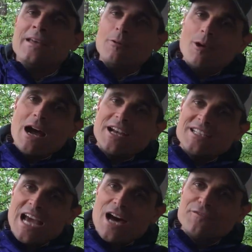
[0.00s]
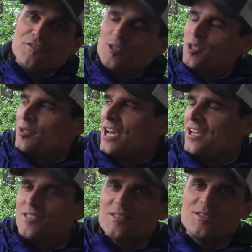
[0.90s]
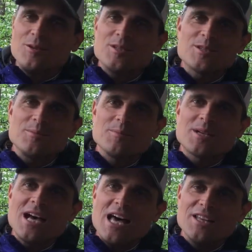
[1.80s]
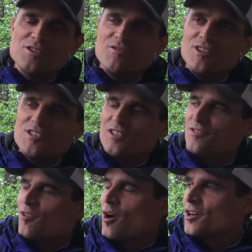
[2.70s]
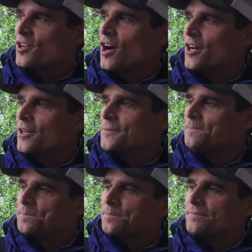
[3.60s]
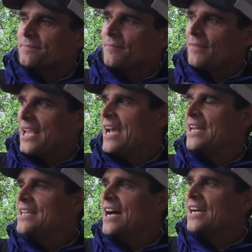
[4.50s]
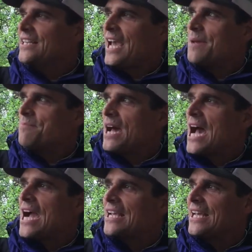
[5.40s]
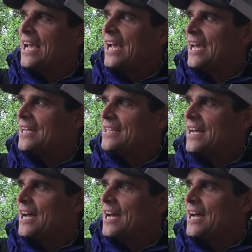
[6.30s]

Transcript: And we were out of town for 2 days doing some college visits for our daughter, and came back and